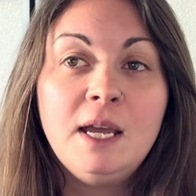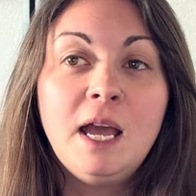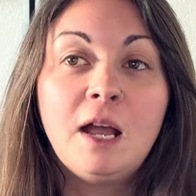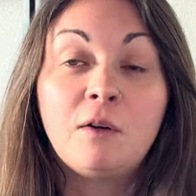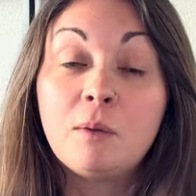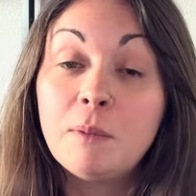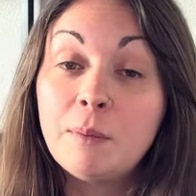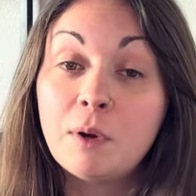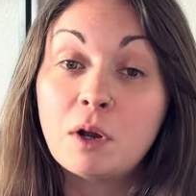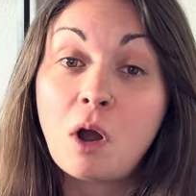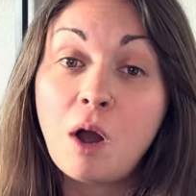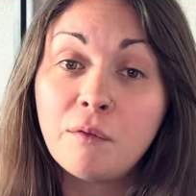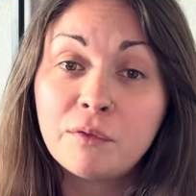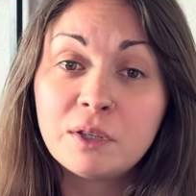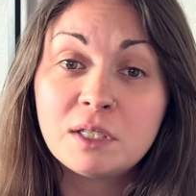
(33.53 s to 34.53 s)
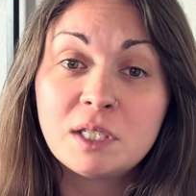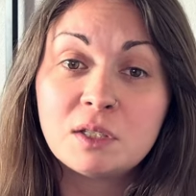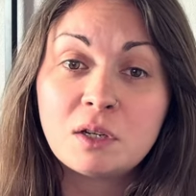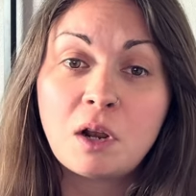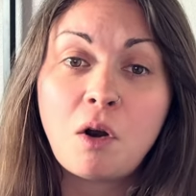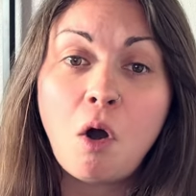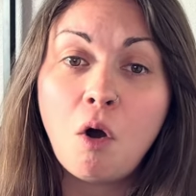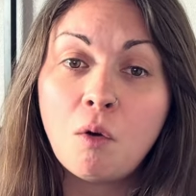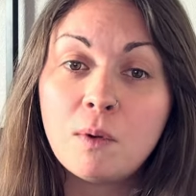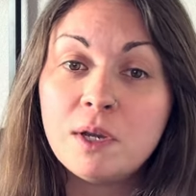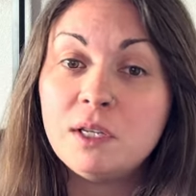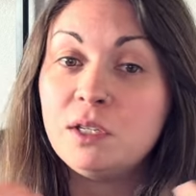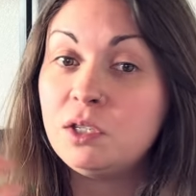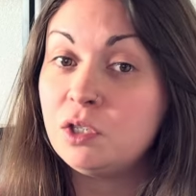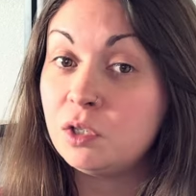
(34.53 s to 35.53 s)
And remember, conflict is not
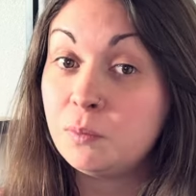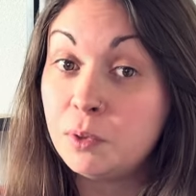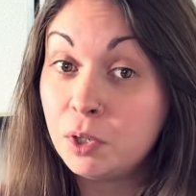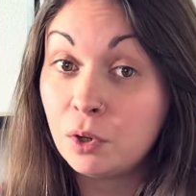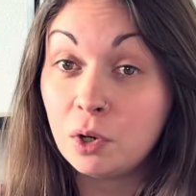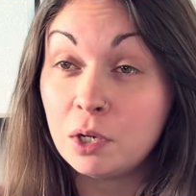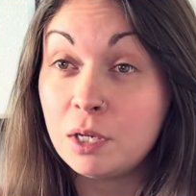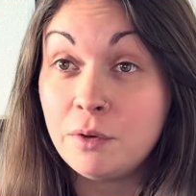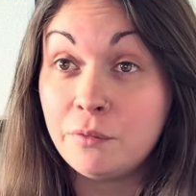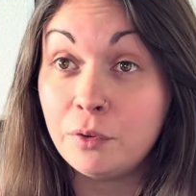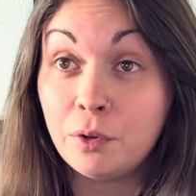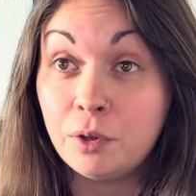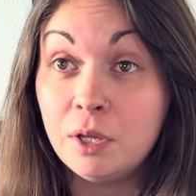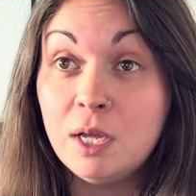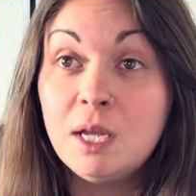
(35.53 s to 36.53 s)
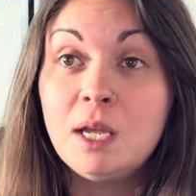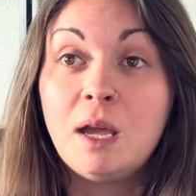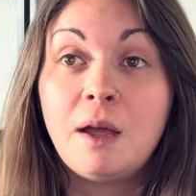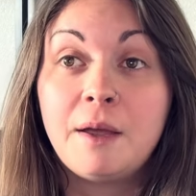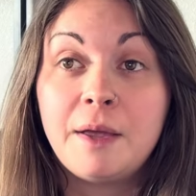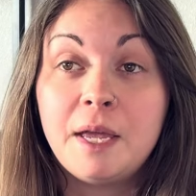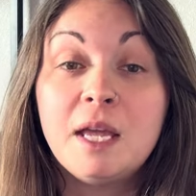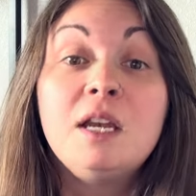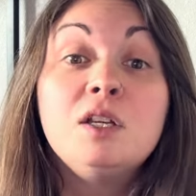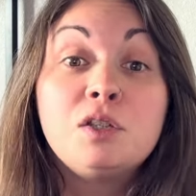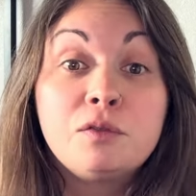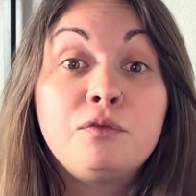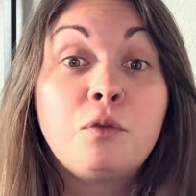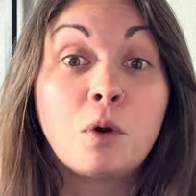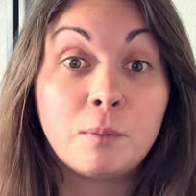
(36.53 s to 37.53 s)
always just pure evil. It
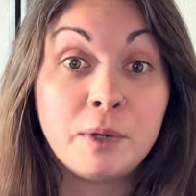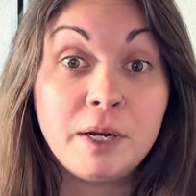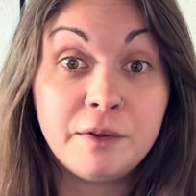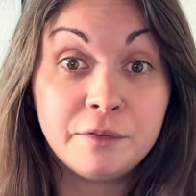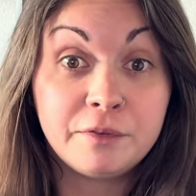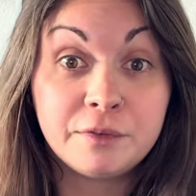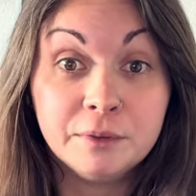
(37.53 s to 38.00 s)
is formative.